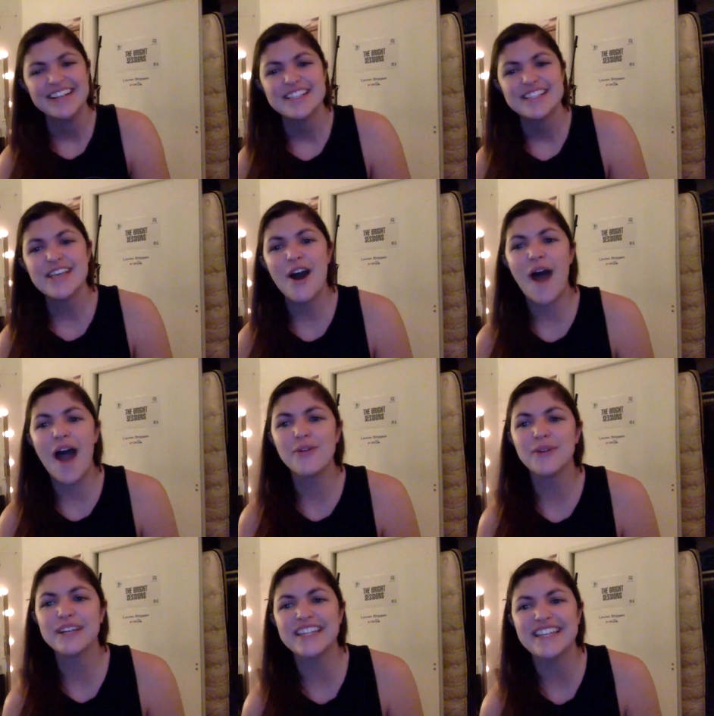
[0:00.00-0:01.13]
So I
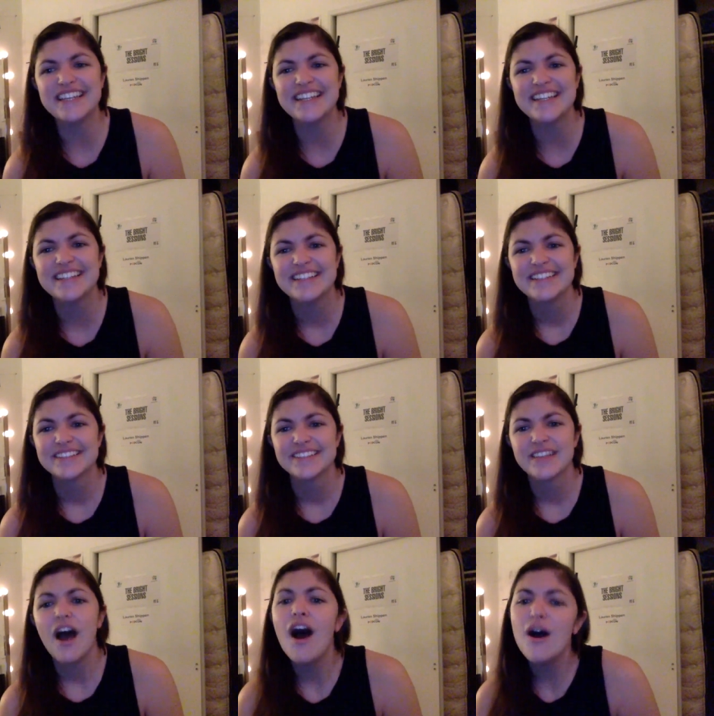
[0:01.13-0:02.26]
really,
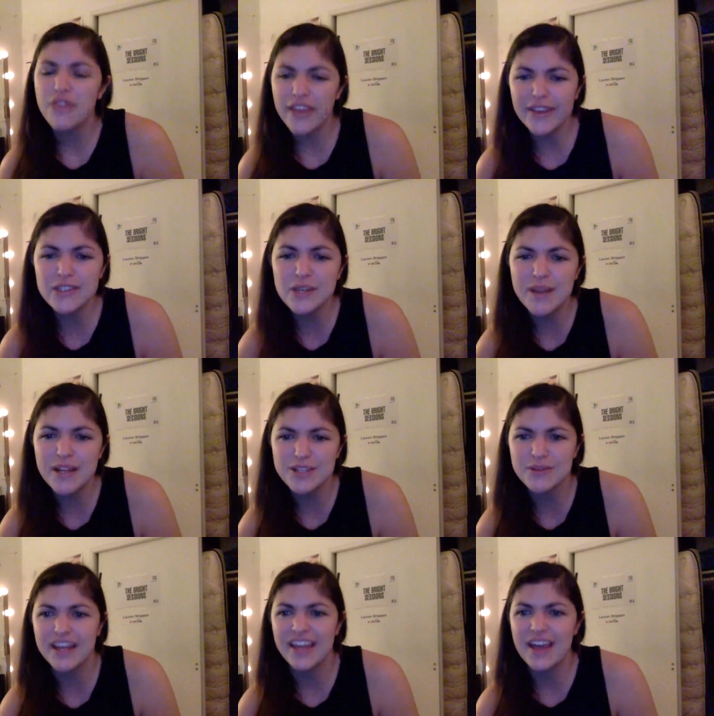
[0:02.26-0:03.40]
thank you so
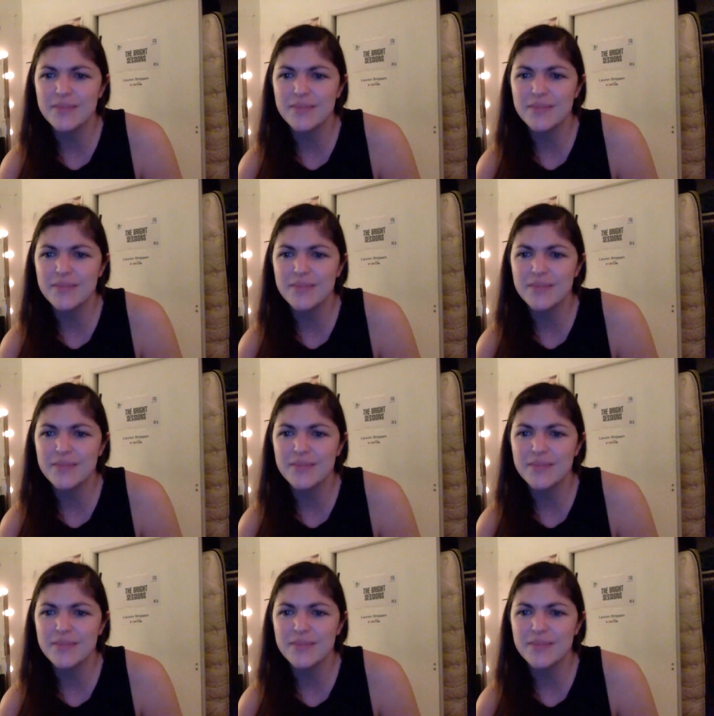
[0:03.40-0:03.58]
much, Ricky.